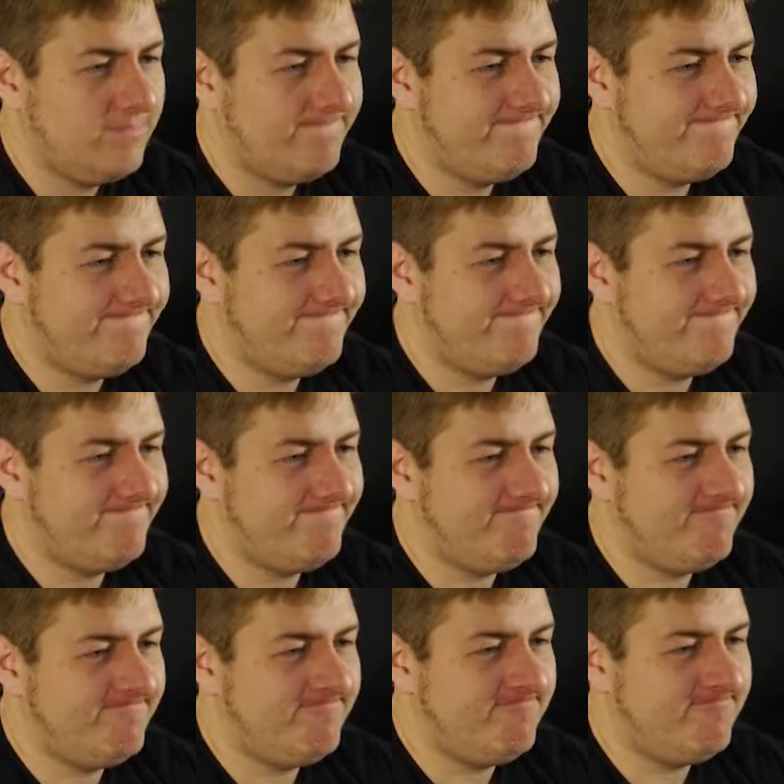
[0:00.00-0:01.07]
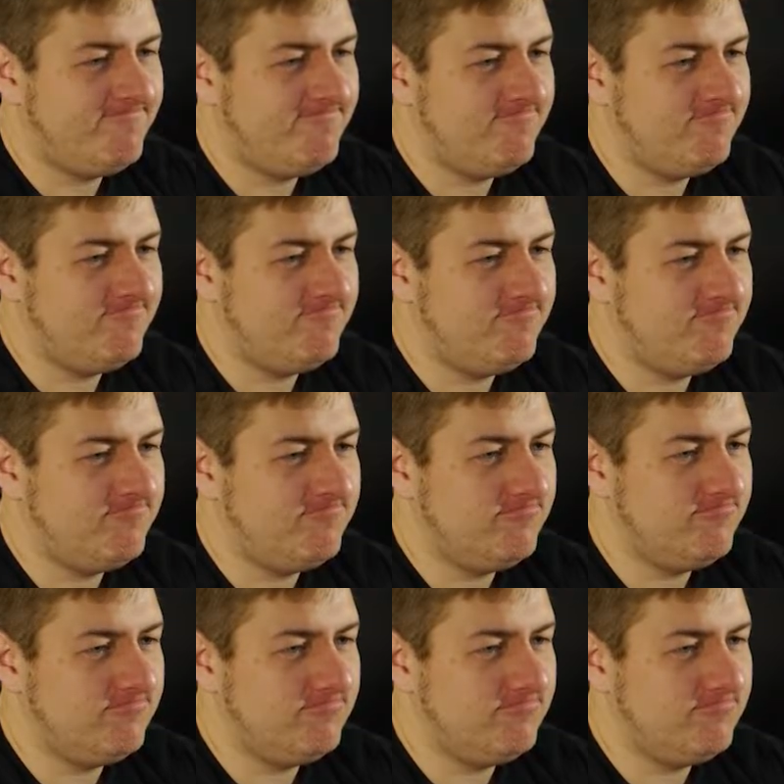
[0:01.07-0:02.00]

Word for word: Hmm.